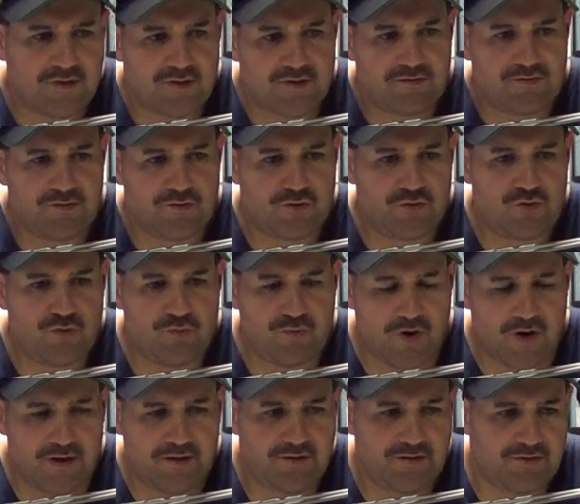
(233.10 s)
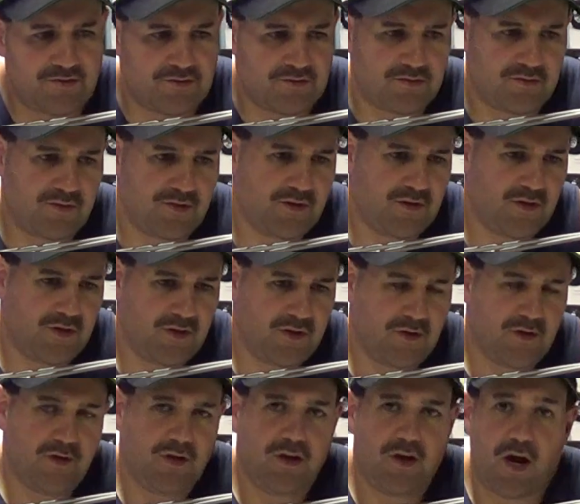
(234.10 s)
for 2 months,
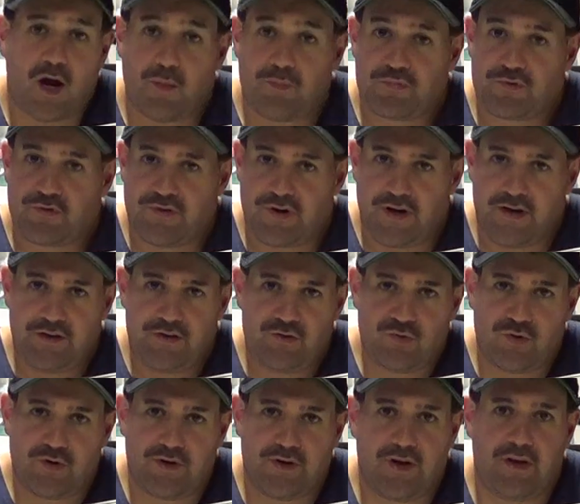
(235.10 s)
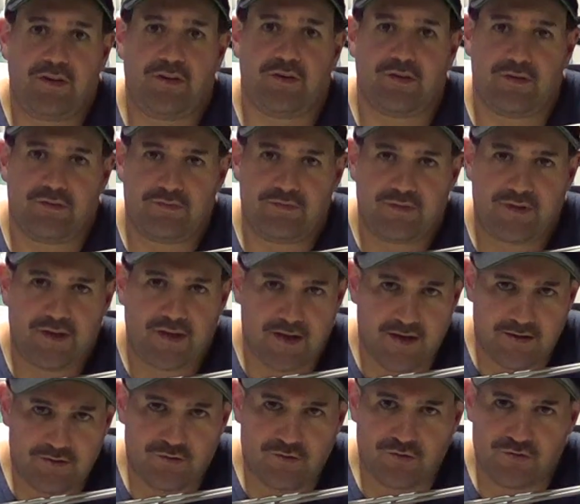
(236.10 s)
upgrade to another
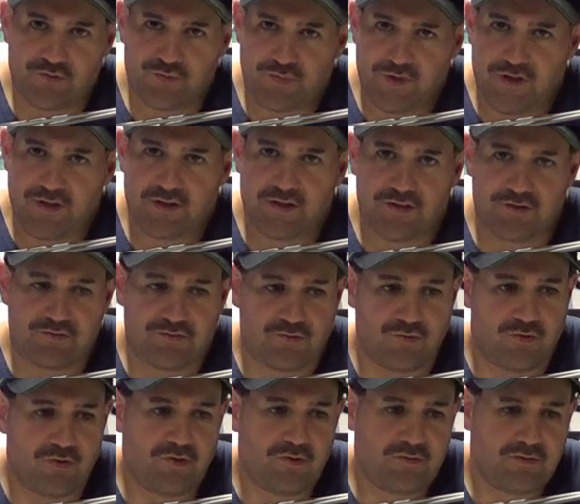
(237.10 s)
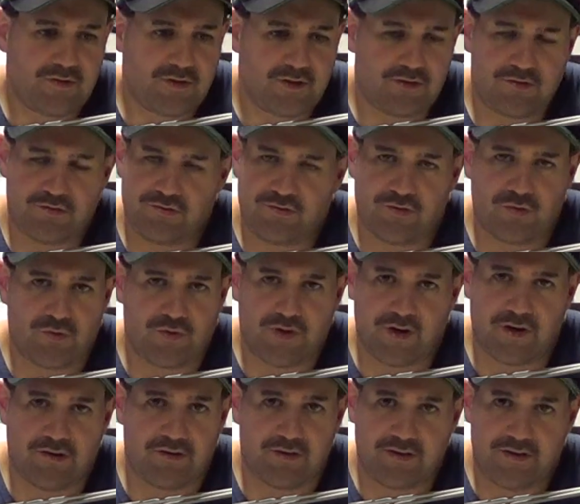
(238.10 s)
Castle speed control that there's no
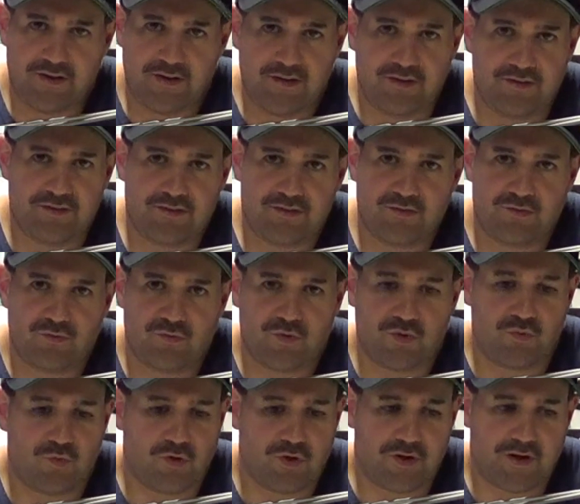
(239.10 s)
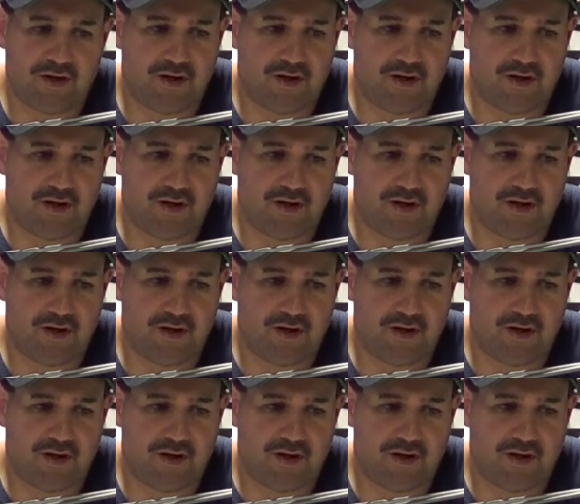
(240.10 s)
guarantees would work